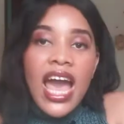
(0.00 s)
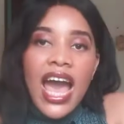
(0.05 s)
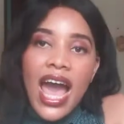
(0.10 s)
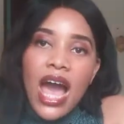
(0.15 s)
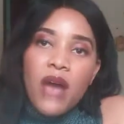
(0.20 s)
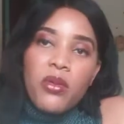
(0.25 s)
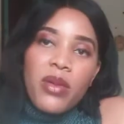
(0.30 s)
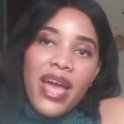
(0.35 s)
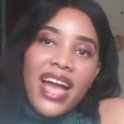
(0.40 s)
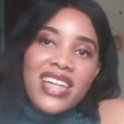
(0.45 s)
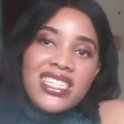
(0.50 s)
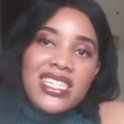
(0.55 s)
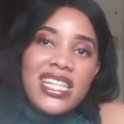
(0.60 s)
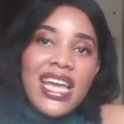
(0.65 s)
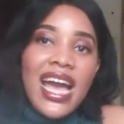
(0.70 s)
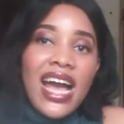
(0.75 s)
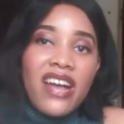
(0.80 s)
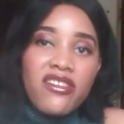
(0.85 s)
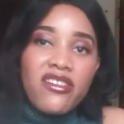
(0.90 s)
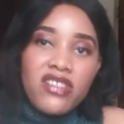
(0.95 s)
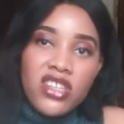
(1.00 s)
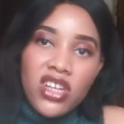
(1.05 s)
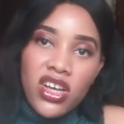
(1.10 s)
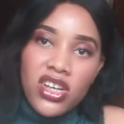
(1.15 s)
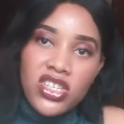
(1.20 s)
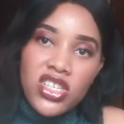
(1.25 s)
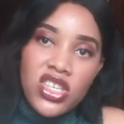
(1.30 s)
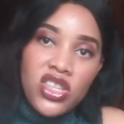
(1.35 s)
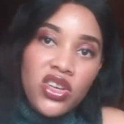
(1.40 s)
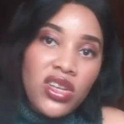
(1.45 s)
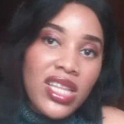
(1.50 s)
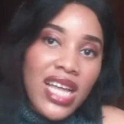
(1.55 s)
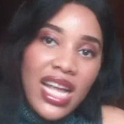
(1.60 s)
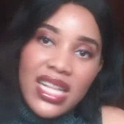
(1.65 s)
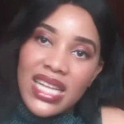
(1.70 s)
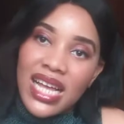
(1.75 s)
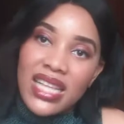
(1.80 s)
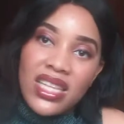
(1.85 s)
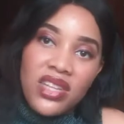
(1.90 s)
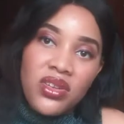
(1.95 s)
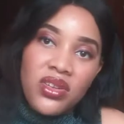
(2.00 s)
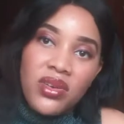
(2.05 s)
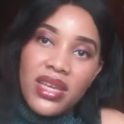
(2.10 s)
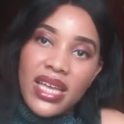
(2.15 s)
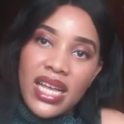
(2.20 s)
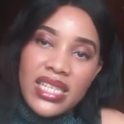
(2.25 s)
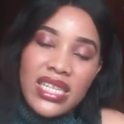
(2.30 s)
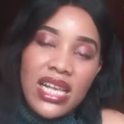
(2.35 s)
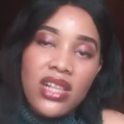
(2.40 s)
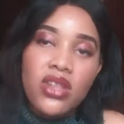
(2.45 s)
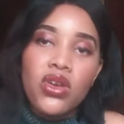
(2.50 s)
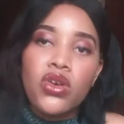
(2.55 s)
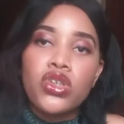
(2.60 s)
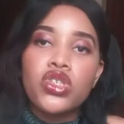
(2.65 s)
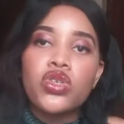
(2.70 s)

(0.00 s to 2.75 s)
And we actually have dogs, you know that, and they don't get along.